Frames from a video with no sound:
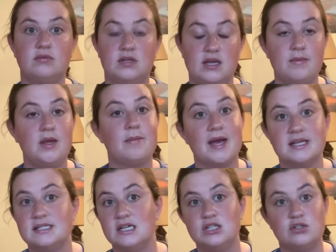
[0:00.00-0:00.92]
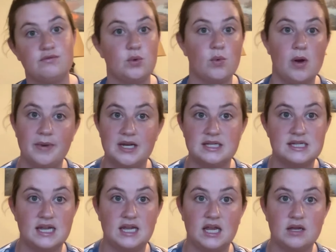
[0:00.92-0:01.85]
give me a message if you want me to
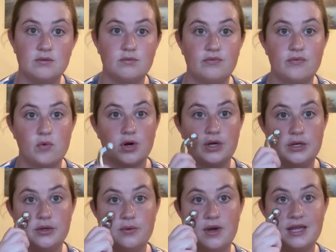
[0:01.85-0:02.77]
take it for you.